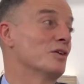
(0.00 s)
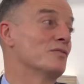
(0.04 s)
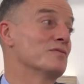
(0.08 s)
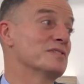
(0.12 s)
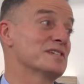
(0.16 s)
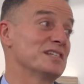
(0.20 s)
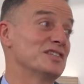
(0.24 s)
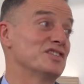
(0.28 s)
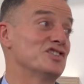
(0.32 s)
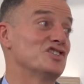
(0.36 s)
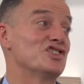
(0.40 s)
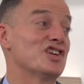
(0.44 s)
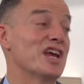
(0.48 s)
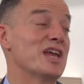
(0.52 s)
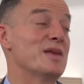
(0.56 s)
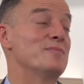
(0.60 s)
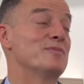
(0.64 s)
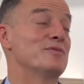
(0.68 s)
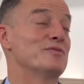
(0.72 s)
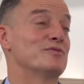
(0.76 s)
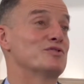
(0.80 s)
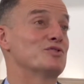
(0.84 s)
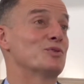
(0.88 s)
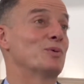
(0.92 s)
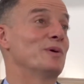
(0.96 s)
obviously the shape
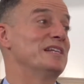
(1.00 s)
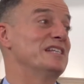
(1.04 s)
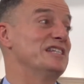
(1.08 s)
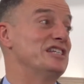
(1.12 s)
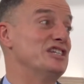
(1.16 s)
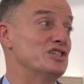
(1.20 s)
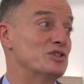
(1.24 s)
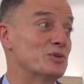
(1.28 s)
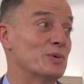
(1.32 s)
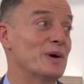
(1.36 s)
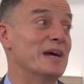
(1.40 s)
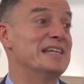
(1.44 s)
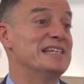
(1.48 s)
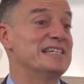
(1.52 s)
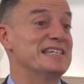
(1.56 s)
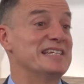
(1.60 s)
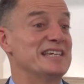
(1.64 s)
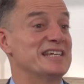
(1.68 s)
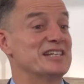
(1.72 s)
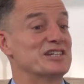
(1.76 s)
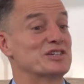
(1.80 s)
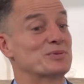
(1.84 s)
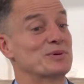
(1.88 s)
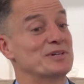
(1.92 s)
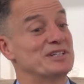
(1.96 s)
of 2020
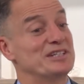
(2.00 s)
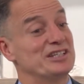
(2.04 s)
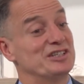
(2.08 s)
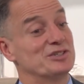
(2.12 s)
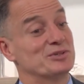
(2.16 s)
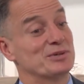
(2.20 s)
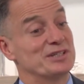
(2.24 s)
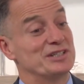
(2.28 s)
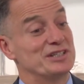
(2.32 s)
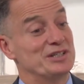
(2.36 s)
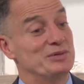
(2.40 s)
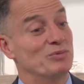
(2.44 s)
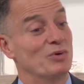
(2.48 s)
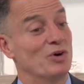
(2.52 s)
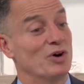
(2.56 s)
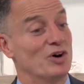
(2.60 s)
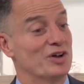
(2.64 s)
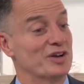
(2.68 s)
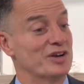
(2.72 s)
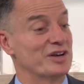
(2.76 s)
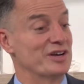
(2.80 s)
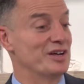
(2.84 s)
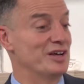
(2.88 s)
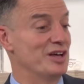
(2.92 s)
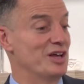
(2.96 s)
and
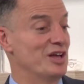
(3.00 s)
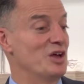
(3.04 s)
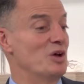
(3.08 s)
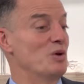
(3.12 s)
2021